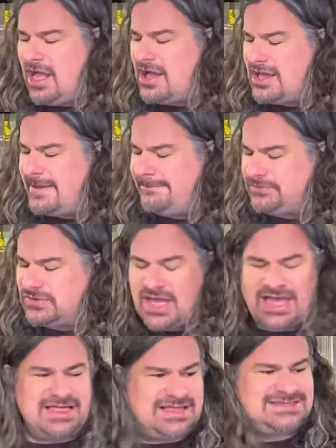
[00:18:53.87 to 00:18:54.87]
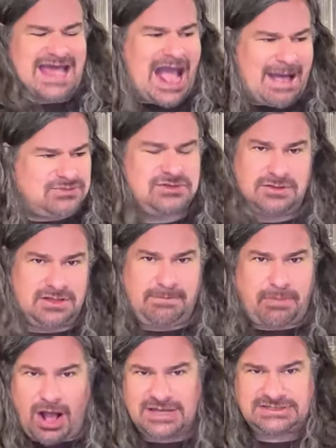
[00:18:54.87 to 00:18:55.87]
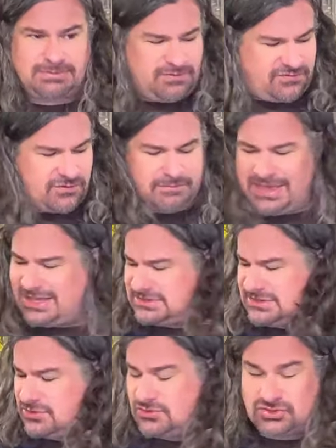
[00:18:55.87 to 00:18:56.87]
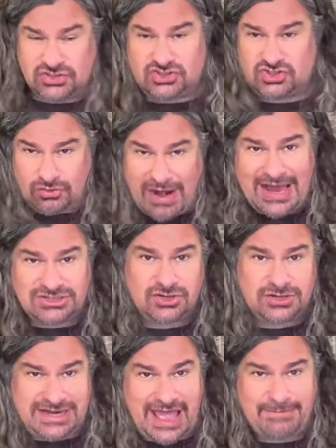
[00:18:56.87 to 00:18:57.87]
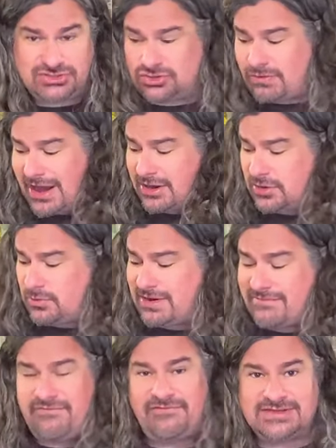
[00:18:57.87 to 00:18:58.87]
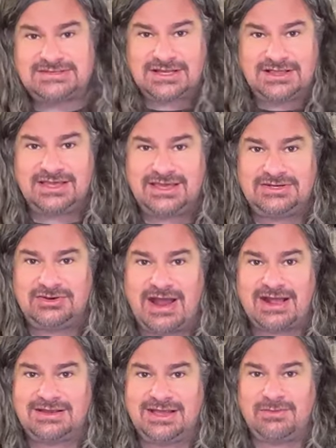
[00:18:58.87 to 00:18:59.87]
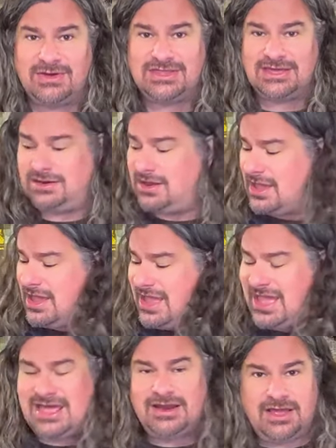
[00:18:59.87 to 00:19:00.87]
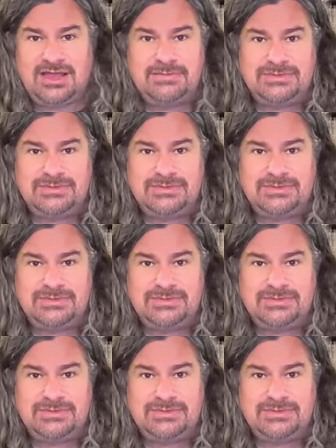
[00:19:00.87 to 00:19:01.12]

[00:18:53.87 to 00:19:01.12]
Um, it's absolutely possible for me to scratch or damage the record when I'm physically interacting with it in, in a